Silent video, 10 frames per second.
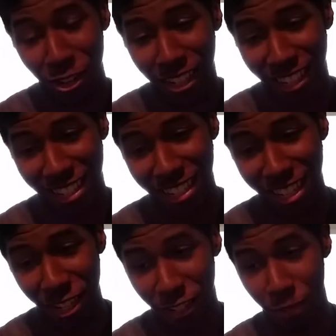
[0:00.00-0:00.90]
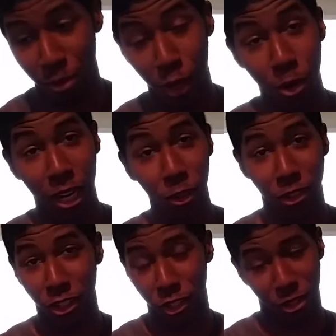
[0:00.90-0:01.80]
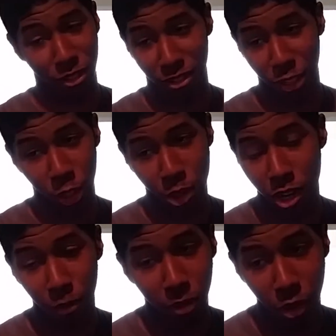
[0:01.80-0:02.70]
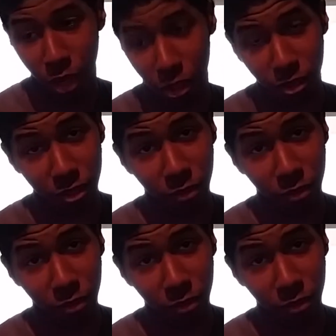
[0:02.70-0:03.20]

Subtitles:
All I can say is blowout. just straight up blowout.